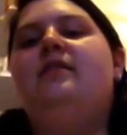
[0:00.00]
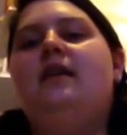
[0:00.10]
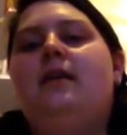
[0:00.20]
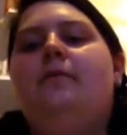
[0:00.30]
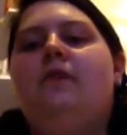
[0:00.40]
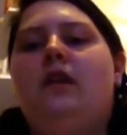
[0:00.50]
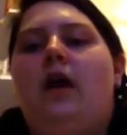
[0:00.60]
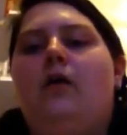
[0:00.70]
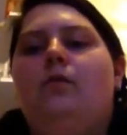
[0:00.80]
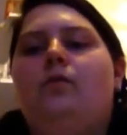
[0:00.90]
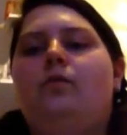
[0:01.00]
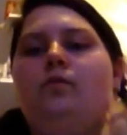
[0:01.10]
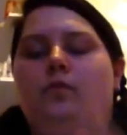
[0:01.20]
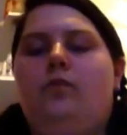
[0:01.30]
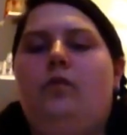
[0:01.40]
to, you know,
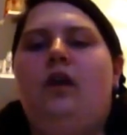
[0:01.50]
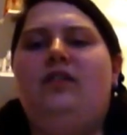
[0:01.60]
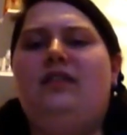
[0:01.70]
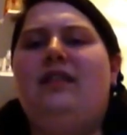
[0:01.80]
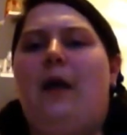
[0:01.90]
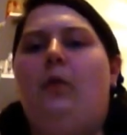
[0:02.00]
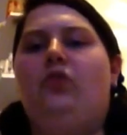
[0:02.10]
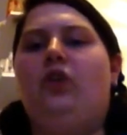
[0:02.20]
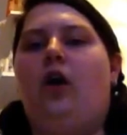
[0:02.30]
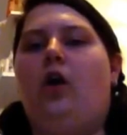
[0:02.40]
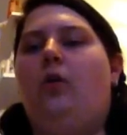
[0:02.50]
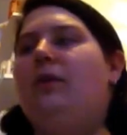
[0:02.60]
understand what's going on,